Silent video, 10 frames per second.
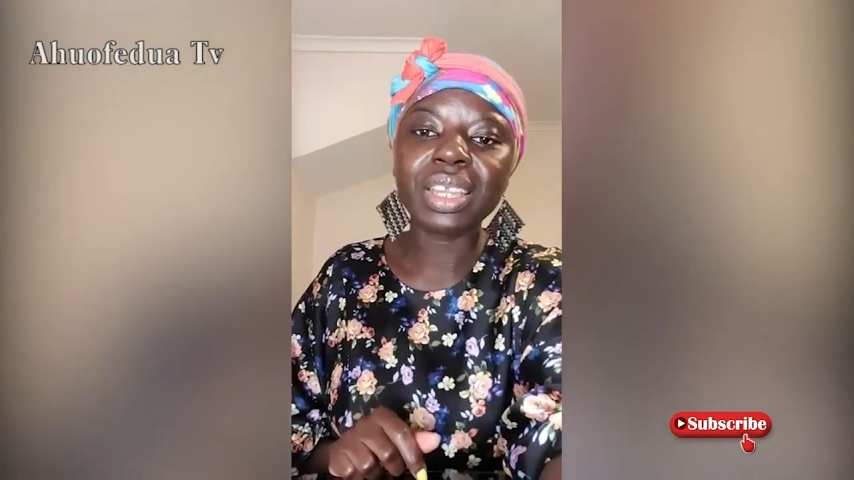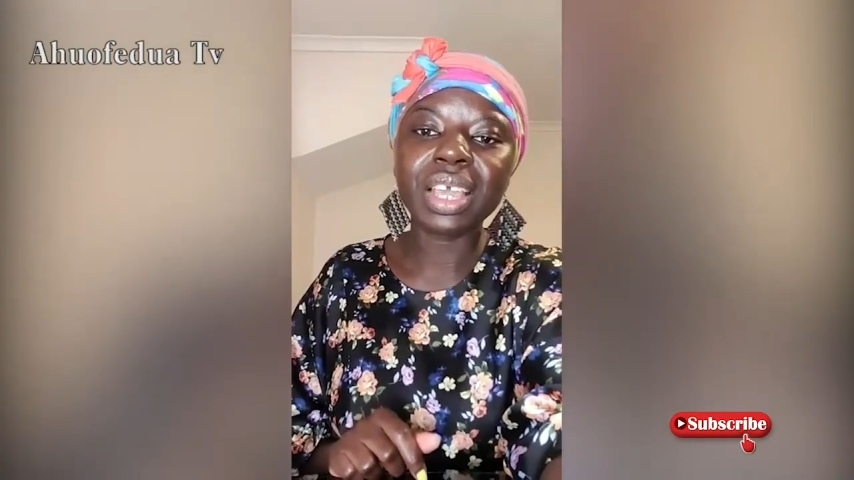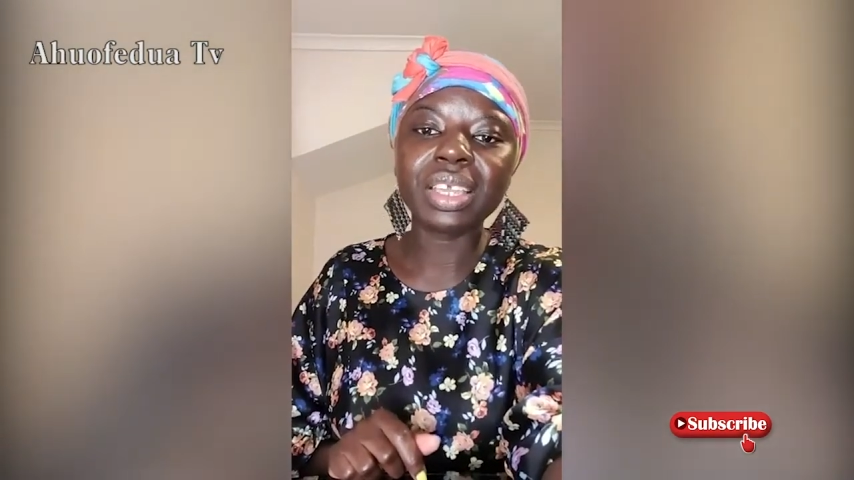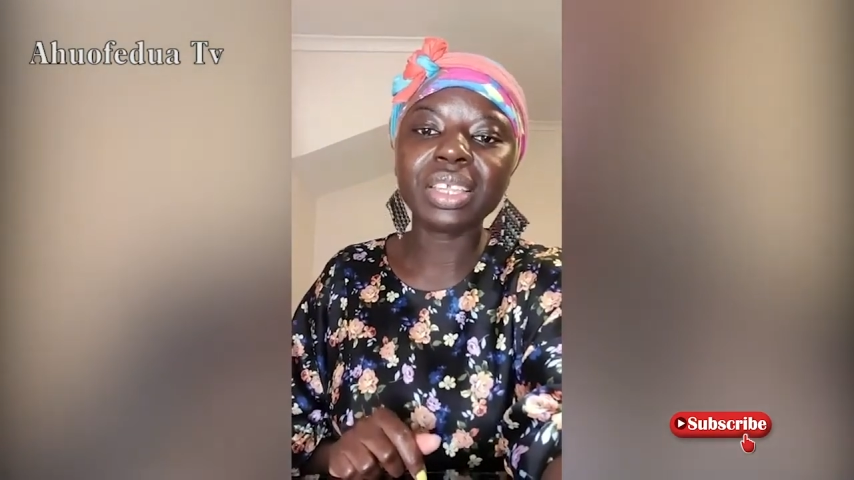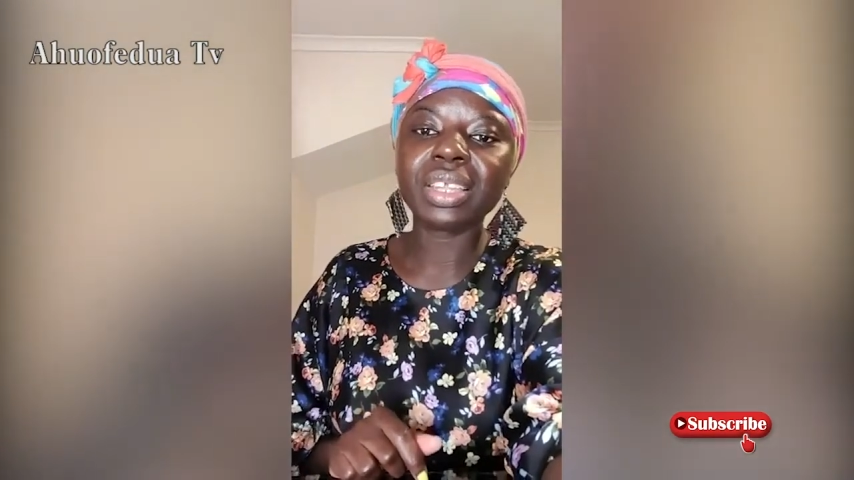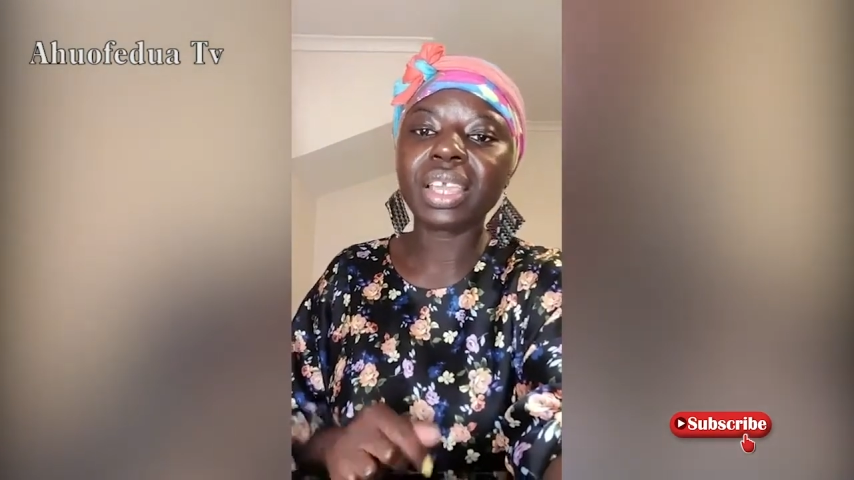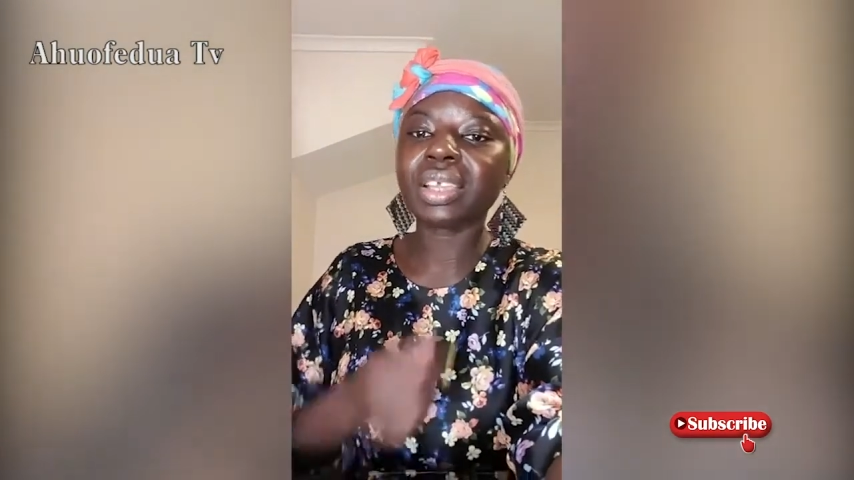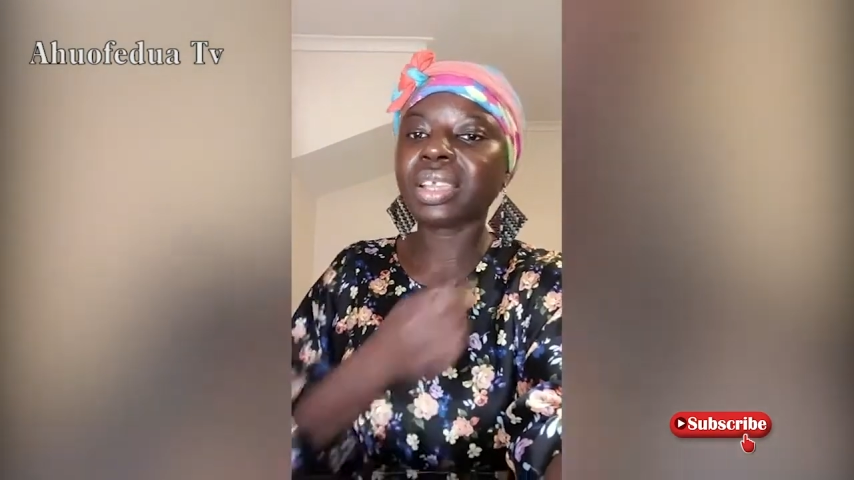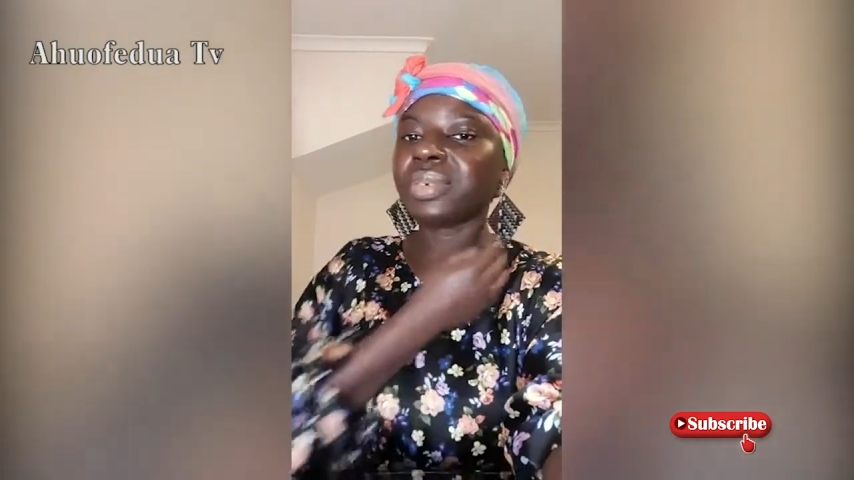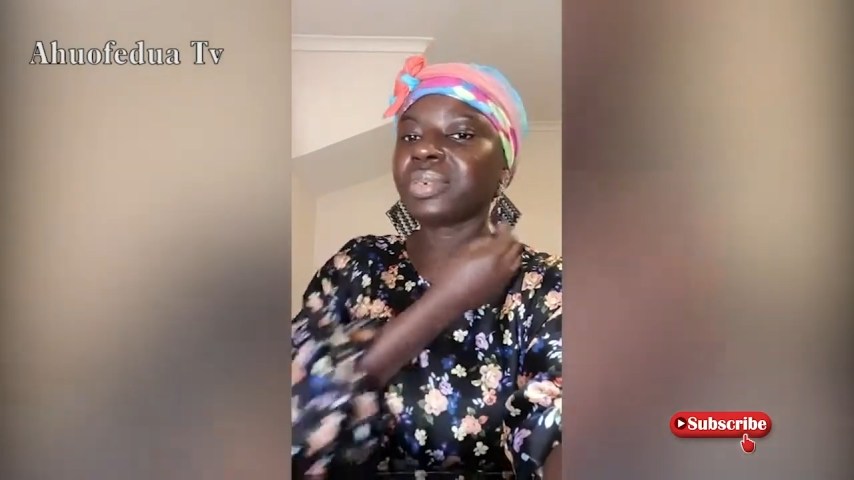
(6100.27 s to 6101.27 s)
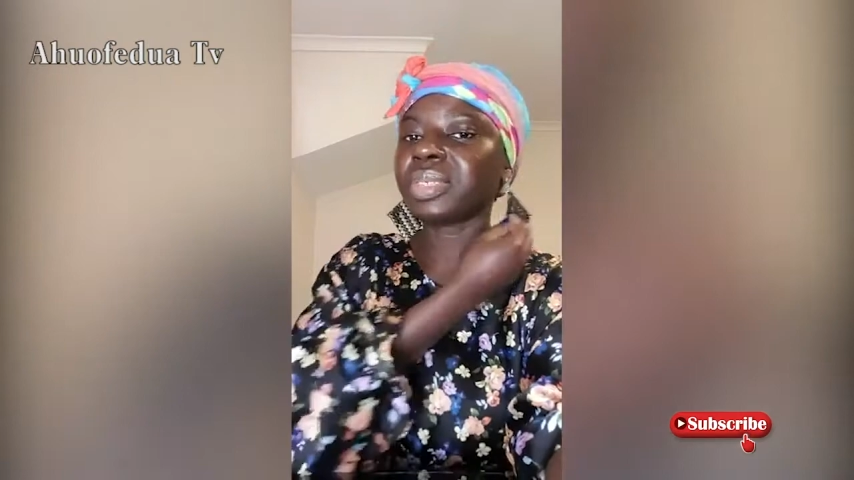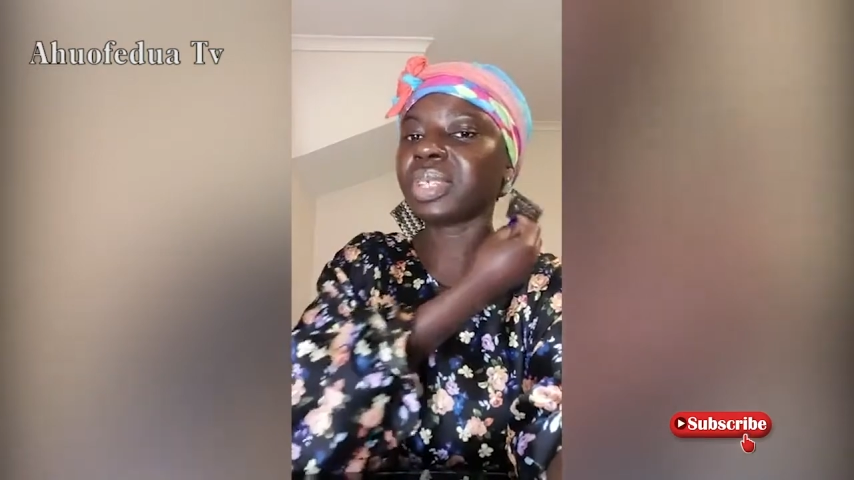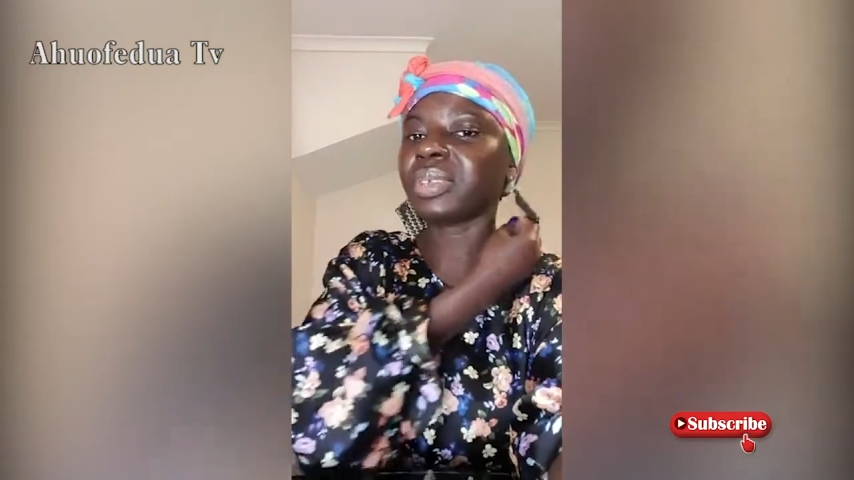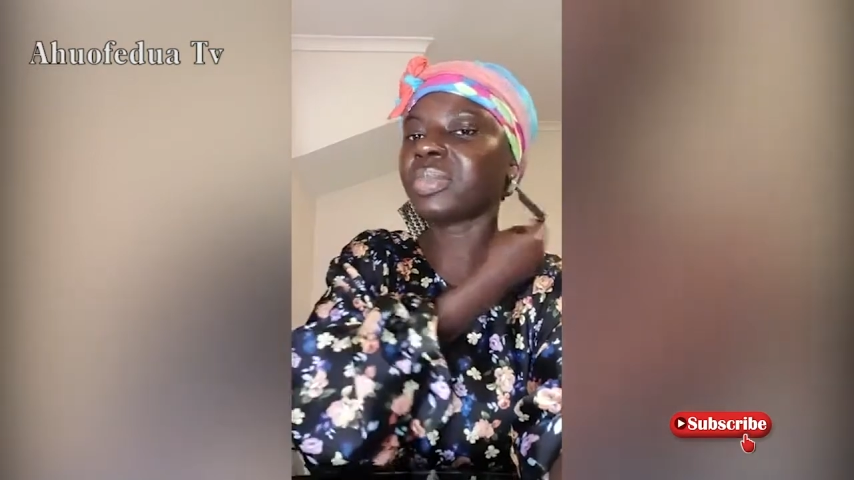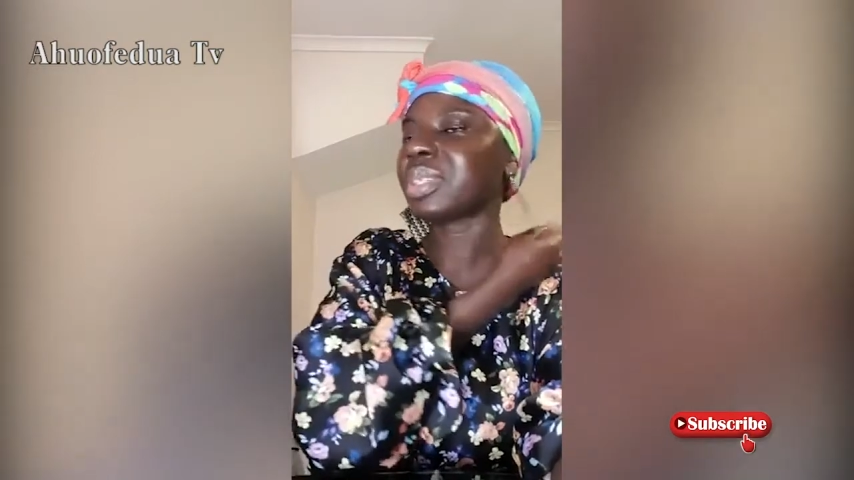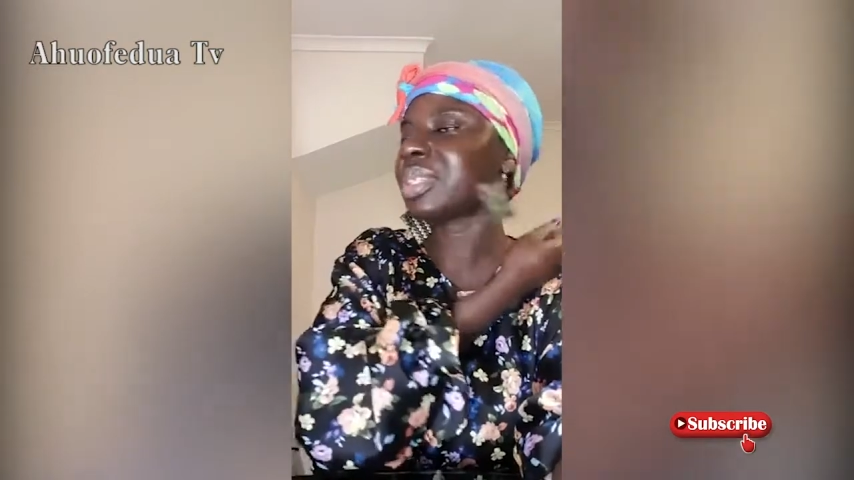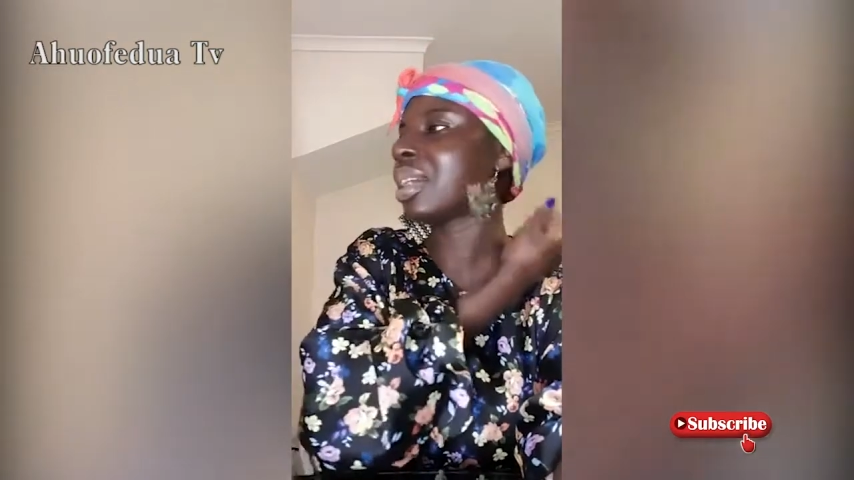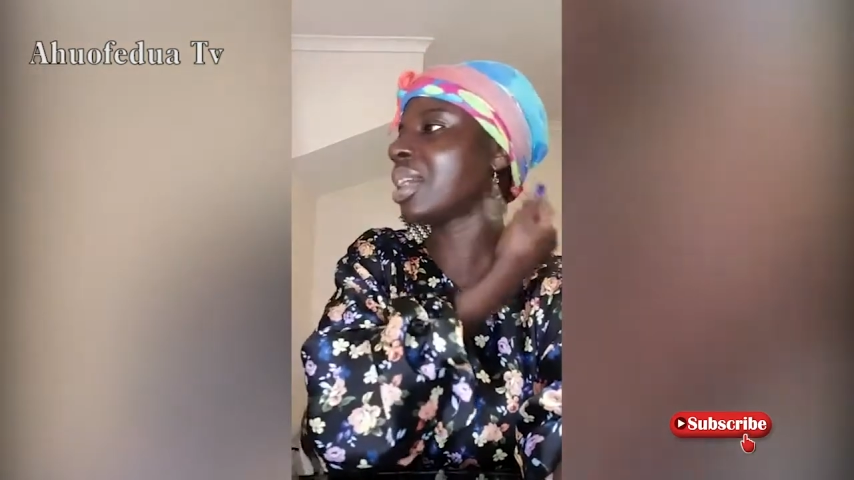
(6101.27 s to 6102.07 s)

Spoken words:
Na ye nina yanke hun say no matter